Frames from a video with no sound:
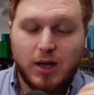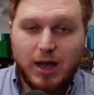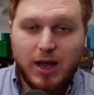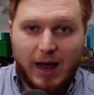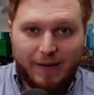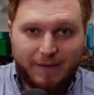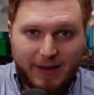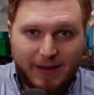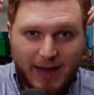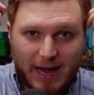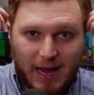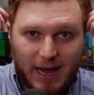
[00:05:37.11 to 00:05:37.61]

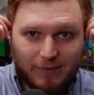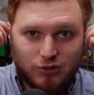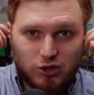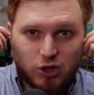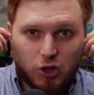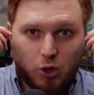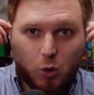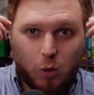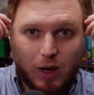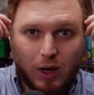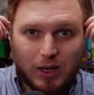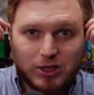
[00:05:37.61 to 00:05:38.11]
And they have to
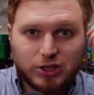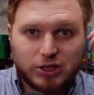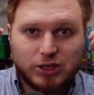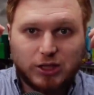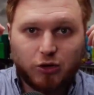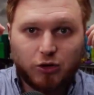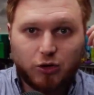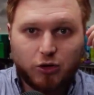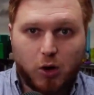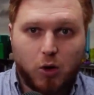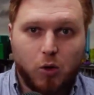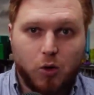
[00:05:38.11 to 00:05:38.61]
question
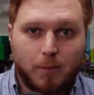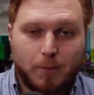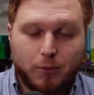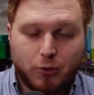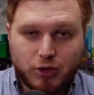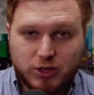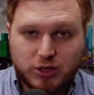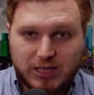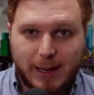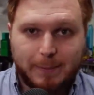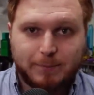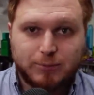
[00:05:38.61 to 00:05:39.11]
their own
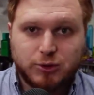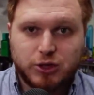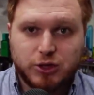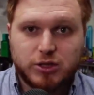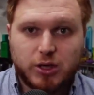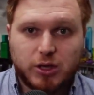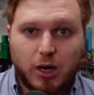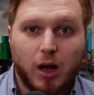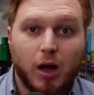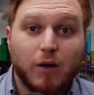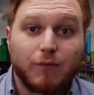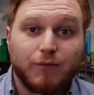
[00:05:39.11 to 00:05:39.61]
perceptions
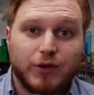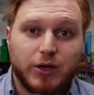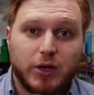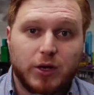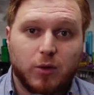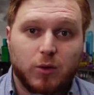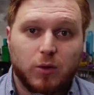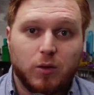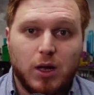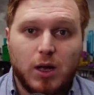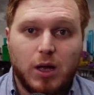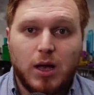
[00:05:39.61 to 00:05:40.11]
of
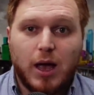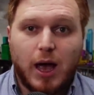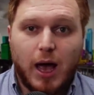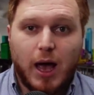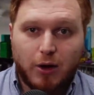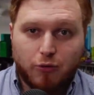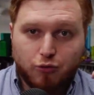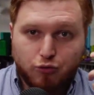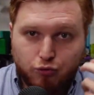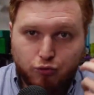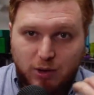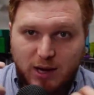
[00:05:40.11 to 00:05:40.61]
you and
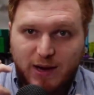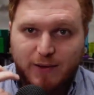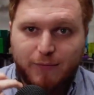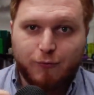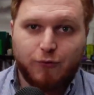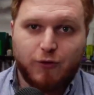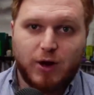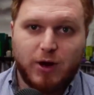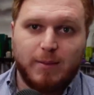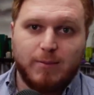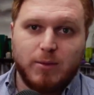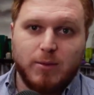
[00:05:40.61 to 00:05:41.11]

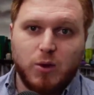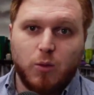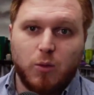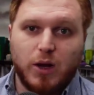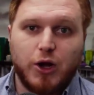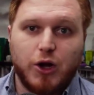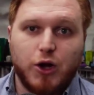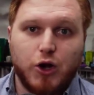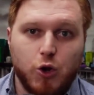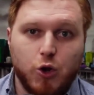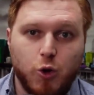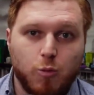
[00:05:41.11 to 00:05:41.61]
reframe you in a
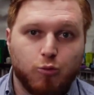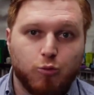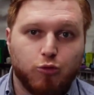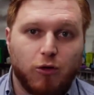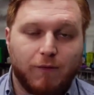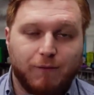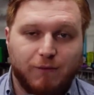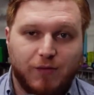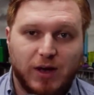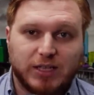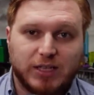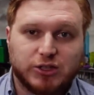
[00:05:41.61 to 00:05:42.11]
new
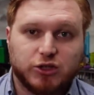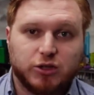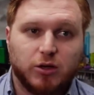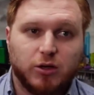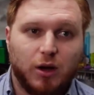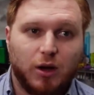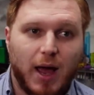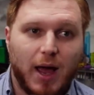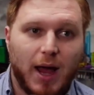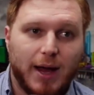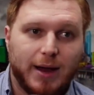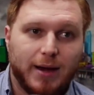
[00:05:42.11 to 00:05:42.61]
professional
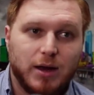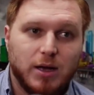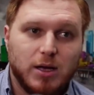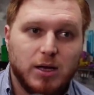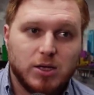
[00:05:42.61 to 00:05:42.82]
light.